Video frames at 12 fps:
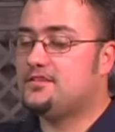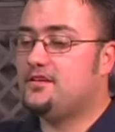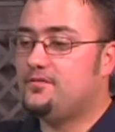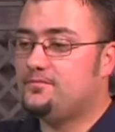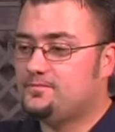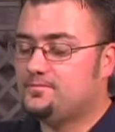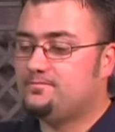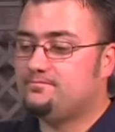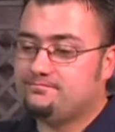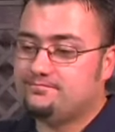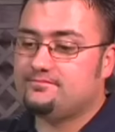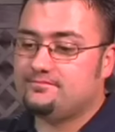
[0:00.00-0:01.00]
So
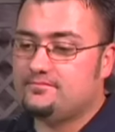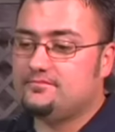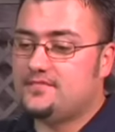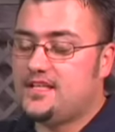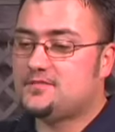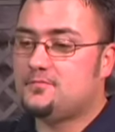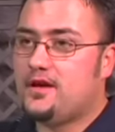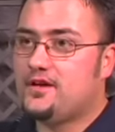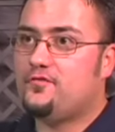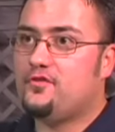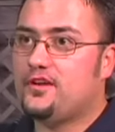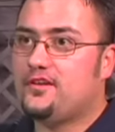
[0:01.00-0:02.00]
that's
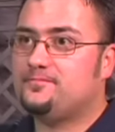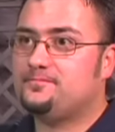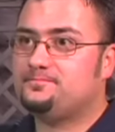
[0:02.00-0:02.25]
Mike for you.